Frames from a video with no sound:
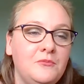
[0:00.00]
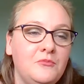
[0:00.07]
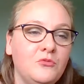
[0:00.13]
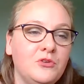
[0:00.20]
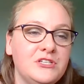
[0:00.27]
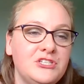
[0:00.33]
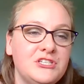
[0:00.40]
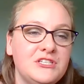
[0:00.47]

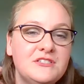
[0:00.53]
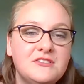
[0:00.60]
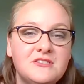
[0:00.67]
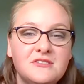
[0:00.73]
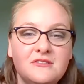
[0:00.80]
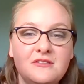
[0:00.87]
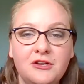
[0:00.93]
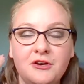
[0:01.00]
which
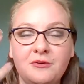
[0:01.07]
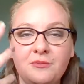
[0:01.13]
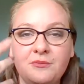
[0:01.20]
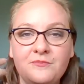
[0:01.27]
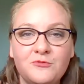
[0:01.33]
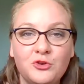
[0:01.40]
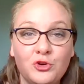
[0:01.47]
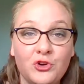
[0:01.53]
is, you know,
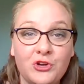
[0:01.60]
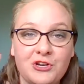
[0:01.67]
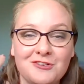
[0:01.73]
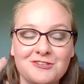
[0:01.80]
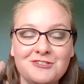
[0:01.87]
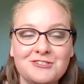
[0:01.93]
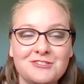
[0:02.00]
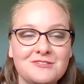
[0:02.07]

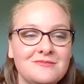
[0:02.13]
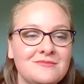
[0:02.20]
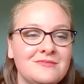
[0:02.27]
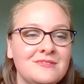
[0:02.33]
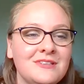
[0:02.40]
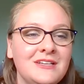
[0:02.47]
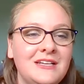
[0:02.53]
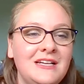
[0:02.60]
critters.
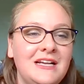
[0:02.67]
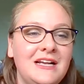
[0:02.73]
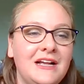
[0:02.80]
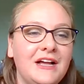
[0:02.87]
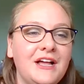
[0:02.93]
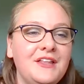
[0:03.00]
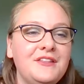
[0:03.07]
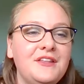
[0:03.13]

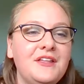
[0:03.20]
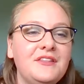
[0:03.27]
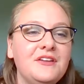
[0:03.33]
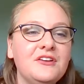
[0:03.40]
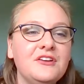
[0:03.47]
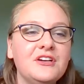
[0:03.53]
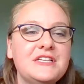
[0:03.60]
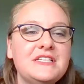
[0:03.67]
And then
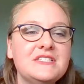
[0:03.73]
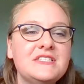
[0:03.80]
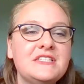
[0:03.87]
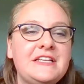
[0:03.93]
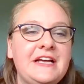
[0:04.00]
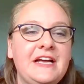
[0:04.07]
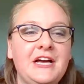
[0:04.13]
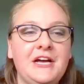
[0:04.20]
there
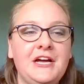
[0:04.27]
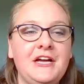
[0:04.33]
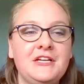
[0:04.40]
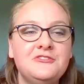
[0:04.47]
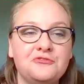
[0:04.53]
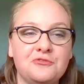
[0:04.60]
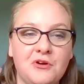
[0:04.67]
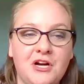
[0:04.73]
is
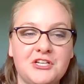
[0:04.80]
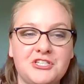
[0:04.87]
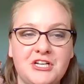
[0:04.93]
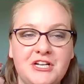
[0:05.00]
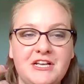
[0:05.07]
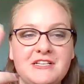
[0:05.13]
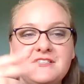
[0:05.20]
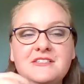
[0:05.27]

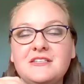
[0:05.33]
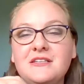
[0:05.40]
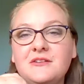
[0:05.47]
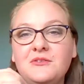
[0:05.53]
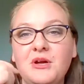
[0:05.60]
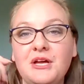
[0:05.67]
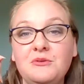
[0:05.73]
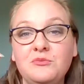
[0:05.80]
hydrogenous,
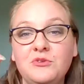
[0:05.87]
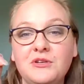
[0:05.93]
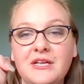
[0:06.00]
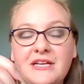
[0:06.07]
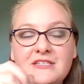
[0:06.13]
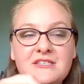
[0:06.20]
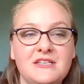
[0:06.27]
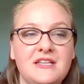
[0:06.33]
and we'll
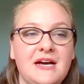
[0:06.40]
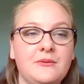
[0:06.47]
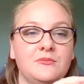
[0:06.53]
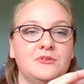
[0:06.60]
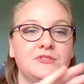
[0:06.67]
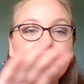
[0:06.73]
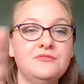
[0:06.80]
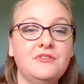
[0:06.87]
get to that.
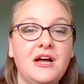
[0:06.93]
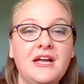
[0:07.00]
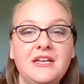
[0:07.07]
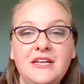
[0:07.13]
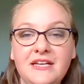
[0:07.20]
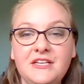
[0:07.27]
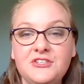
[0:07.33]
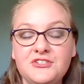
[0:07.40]
We'll
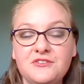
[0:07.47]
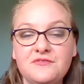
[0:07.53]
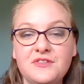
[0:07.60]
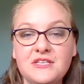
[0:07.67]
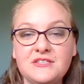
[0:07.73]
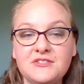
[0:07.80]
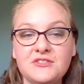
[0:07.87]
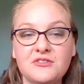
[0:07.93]
define each of
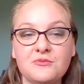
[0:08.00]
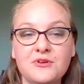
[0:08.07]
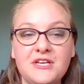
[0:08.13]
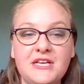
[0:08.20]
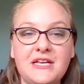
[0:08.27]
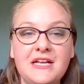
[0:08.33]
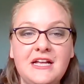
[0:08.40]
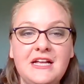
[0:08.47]
these
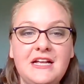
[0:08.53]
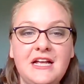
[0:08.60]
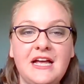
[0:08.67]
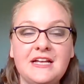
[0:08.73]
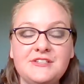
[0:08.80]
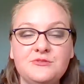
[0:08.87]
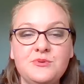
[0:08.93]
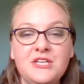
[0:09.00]
three
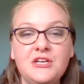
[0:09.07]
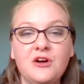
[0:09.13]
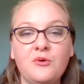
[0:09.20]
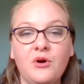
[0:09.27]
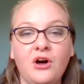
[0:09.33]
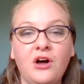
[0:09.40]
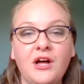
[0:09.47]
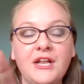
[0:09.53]
as we
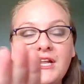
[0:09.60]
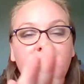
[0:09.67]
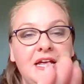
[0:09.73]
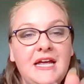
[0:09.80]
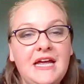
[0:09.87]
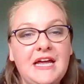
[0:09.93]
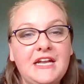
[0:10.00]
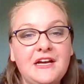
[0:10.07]
go on.
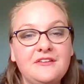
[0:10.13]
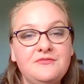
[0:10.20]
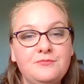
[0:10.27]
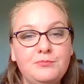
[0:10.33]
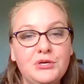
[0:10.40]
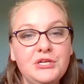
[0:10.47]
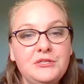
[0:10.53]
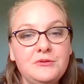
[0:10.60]
And
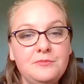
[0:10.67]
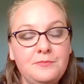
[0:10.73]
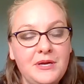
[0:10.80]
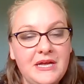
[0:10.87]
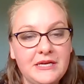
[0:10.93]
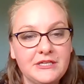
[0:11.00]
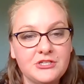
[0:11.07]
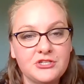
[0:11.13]
I've put
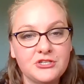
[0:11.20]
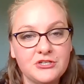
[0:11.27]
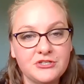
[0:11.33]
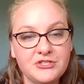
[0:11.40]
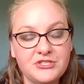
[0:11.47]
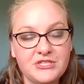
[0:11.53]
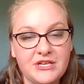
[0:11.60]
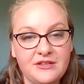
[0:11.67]

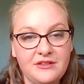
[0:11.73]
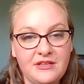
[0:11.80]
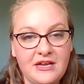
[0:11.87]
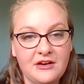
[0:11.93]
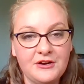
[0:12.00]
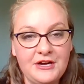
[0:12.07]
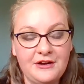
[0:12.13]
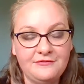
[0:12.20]
pictures
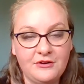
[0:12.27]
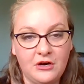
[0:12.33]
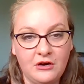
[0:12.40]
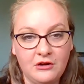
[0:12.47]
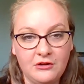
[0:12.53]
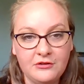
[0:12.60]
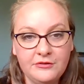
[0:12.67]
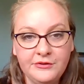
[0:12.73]
there of
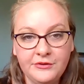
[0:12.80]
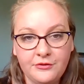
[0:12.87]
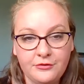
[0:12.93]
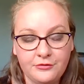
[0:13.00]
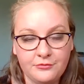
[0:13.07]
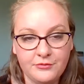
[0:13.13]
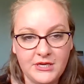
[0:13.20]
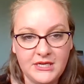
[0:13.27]
all
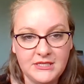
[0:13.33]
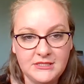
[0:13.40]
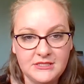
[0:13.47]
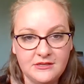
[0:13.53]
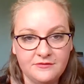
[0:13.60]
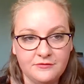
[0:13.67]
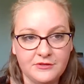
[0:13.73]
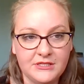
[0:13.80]
three
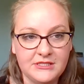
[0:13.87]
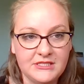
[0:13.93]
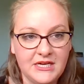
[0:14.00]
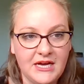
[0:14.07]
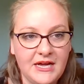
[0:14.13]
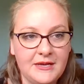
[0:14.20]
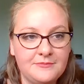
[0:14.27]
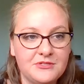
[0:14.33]
different
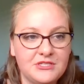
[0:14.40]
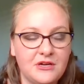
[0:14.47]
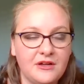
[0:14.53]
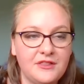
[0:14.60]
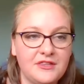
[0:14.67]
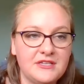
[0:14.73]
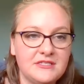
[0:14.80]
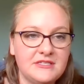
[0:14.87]
types
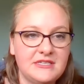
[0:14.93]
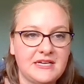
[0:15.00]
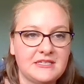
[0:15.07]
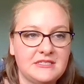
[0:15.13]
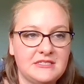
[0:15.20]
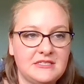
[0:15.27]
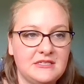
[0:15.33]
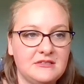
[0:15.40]
on this
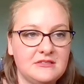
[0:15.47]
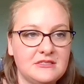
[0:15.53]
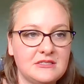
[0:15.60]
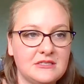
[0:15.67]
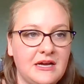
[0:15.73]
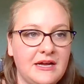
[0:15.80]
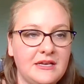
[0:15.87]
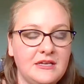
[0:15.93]
next
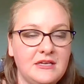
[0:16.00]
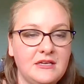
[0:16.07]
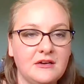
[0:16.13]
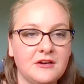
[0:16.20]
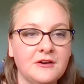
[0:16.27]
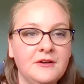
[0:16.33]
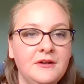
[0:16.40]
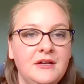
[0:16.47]
slide
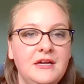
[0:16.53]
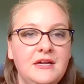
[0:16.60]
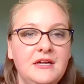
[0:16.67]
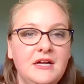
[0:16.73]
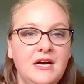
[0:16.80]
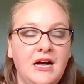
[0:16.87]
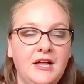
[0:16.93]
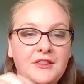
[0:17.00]
here.
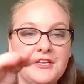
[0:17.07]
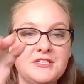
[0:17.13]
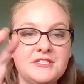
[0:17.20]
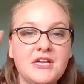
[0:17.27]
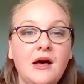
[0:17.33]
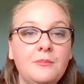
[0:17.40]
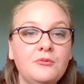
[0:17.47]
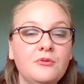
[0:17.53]
The
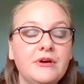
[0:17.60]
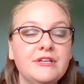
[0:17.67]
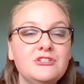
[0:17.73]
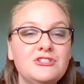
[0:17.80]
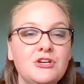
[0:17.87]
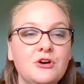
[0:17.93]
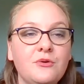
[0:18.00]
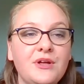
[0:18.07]
top one
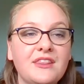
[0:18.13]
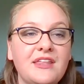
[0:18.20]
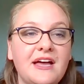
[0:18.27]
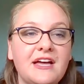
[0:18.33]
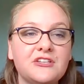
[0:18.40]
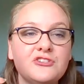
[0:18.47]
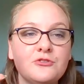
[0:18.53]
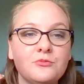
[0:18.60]
showing
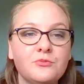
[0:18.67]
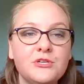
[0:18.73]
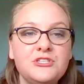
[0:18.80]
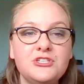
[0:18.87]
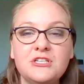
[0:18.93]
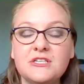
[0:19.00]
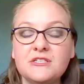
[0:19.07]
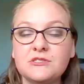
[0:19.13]
that
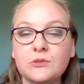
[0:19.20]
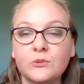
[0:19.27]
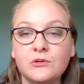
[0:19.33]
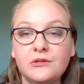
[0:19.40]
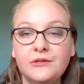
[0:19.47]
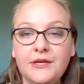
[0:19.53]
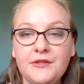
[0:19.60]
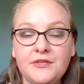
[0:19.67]
terrigenous or
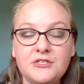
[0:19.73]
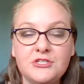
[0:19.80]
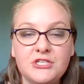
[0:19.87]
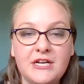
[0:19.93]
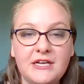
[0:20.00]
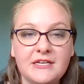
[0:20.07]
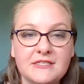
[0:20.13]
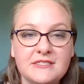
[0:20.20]

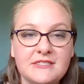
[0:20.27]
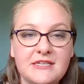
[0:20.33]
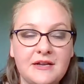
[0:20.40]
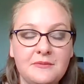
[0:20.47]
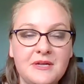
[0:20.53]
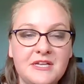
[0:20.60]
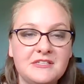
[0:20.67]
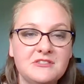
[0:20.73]
lithogenic
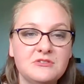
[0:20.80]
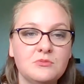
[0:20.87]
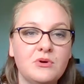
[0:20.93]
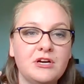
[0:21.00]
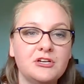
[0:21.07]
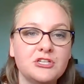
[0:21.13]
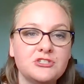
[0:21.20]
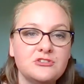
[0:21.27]
sediments,
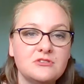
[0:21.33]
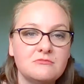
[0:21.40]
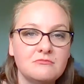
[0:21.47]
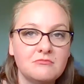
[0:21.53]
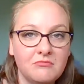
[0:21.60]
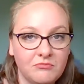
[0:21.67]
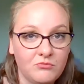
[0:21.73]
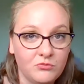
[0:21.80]
where it's
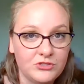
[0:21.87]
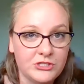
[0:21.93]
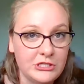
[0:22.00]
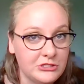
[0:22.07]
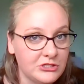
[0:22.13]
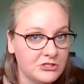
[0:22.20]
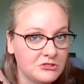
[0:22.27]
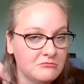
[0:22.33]

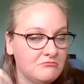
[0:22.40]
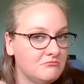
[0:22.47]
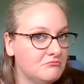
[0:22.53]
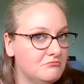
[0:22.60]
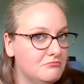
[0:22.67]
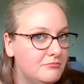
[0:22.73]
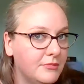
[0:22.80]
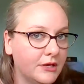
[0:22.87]
just
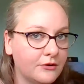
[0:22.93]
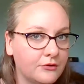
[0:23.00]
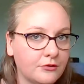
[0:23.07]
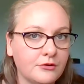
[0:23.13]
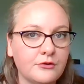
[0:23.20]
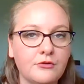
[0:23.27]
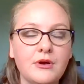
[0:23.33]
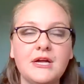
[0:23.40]

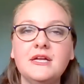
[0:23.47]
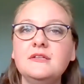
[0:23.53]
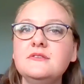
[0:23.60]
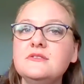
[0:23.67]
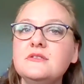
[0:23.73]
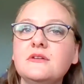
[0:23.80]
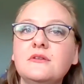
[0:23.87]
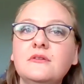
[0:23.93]
mineral
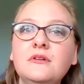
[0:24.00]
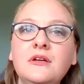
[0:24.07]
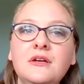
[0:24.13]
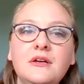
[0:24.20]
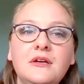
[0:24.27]
grains and